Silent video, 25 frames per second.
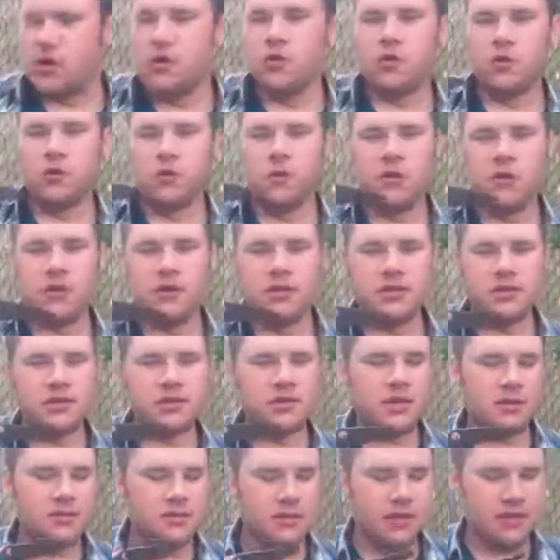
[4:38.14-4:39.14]
Endoras
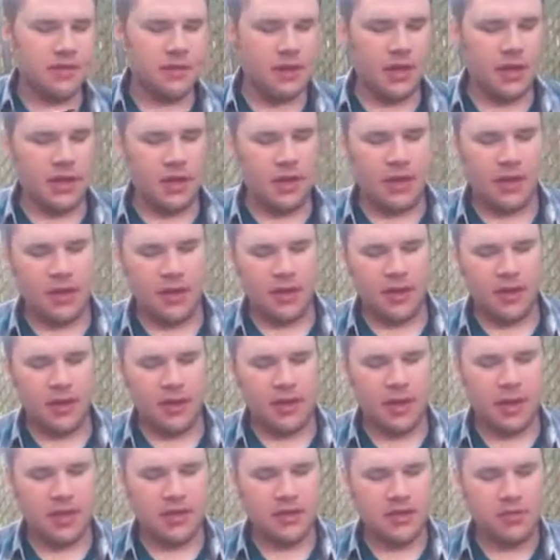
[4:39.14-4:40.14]
something that
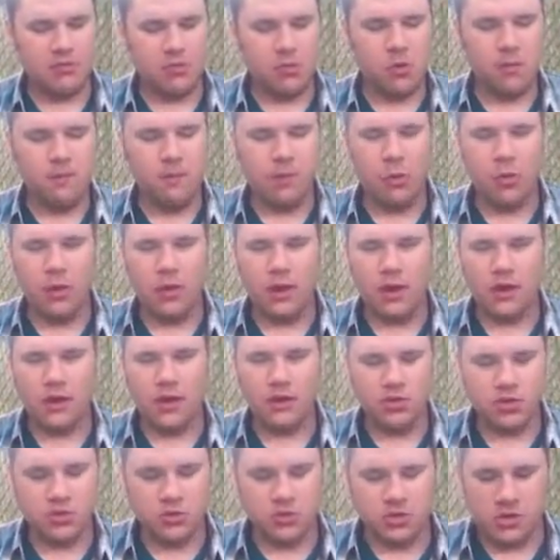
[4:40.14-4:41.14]
uh, has more
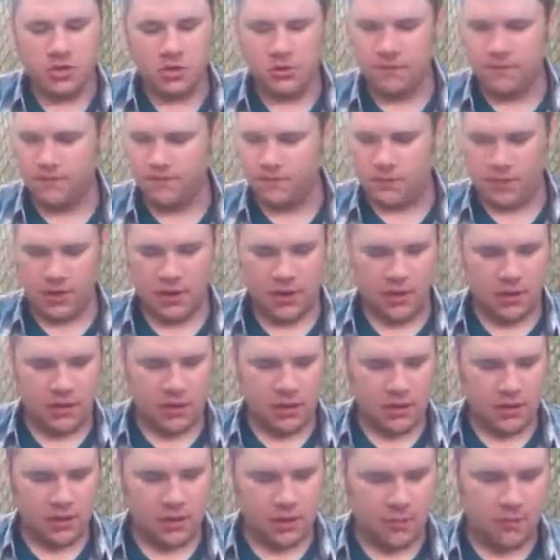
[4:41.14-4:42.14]
point control
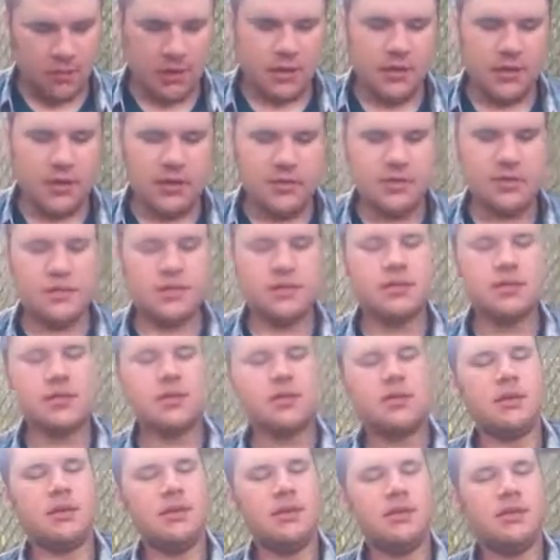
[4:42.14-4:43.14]
but this
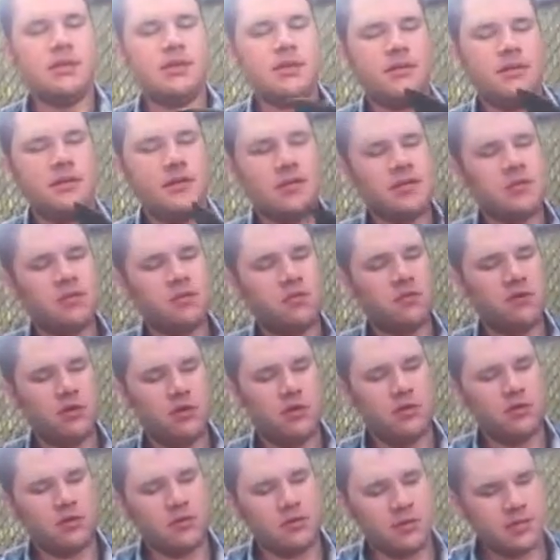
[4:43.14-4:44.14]
is this is
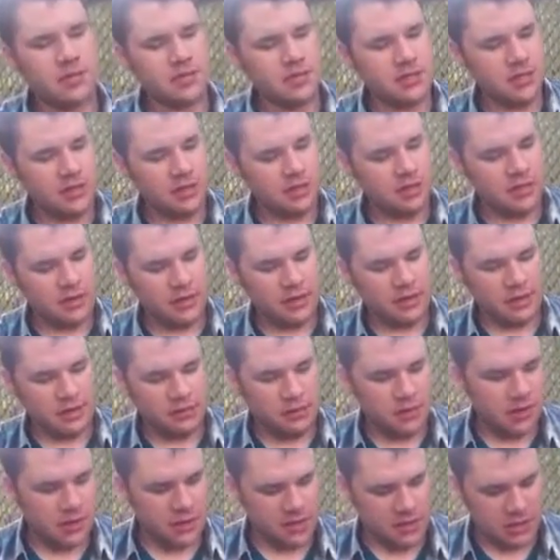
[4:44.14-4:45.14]
pretty cool this looks like
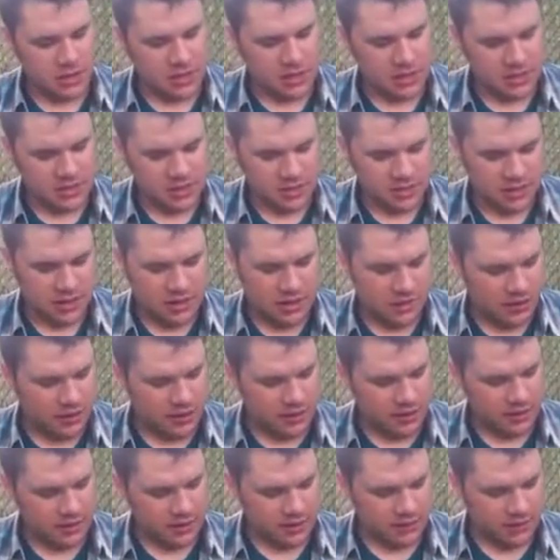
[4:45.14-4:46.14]
it'd be a good
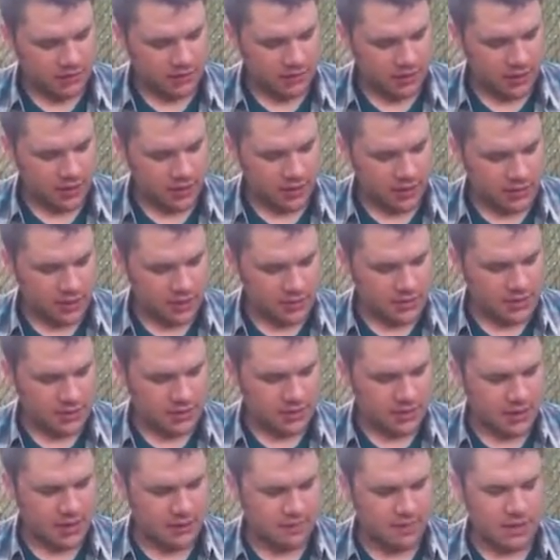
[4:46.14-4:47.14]
skinning knife
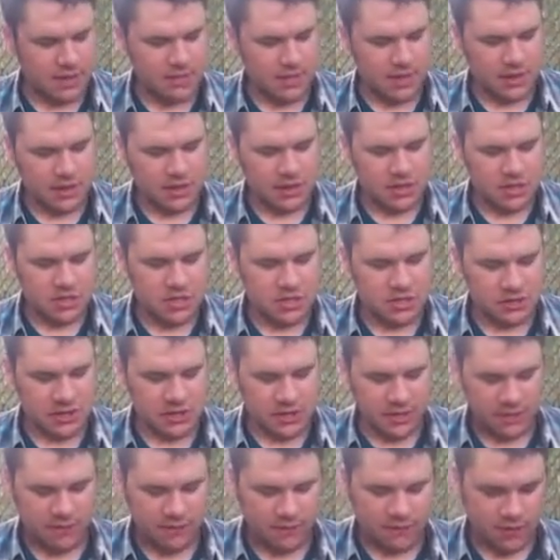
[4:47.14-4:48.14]
hunting knife maybe a kitchen
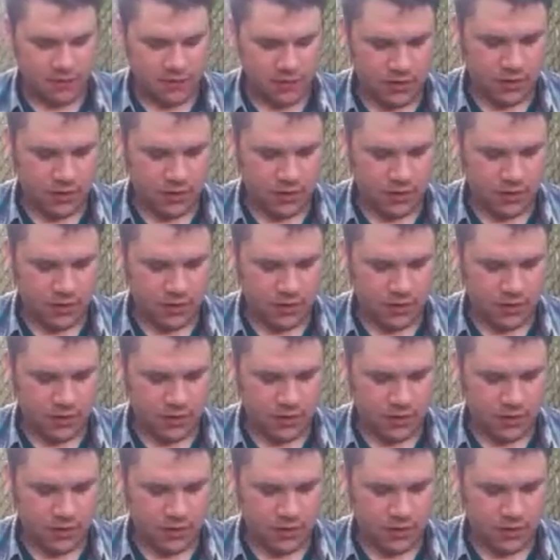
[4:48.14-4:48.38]
knife